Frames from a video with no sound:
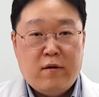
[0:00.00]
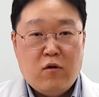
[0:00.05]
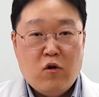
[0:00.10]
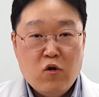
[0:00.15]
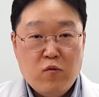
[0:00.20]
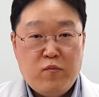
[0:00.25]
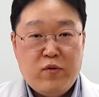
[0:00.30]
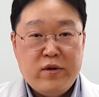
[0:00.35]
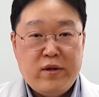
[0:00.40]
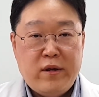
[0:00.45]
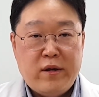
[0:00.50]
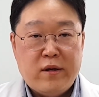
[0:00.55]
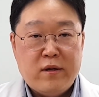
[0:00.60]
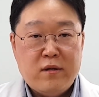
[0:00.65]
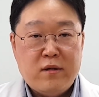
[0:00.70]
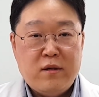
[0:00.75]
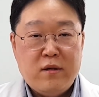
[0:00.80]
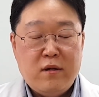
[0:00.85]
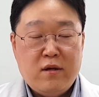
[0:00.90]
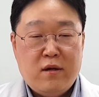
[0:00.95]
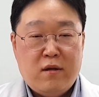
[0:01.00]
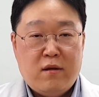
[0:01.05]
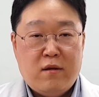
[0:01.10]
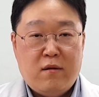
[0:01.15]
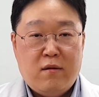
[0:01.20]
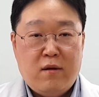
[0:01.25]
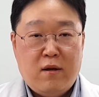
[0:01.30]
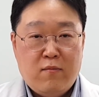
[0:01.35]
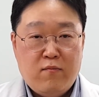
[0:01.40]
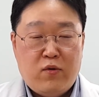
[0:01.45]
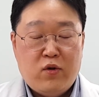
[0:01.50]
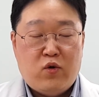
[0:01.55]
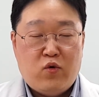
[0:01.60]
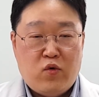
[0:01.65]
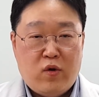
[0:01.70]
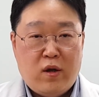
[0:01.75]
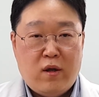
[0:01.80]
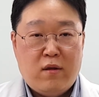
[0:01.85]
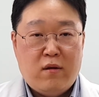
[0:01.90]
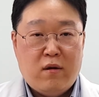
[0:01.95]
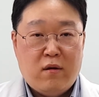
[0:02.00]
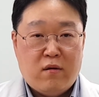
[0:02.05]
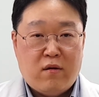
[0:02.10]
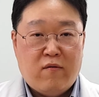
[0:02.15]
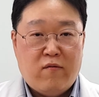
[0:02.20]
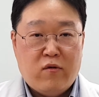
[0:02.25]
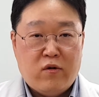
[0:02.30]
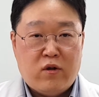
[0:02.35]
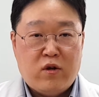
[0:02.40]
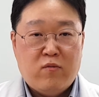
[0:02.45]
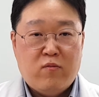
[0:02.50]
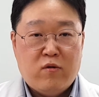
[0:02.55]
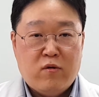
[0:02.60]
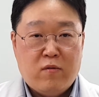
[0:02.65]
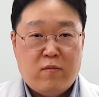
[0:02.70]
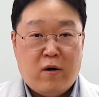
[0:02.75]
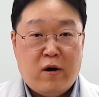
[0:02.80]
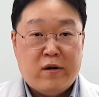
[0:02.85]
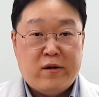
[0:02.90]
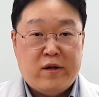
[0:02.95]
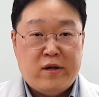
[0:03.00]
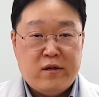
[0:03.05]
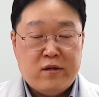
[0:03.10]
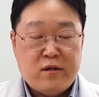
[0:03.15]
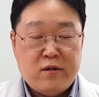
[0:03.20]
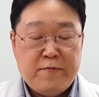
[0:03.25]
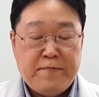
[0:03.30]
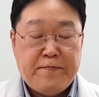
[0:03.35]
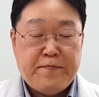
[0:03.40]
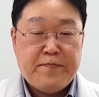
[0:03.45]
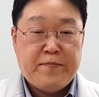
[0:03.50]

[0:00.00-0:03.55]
openings in between the intervertebral bodies.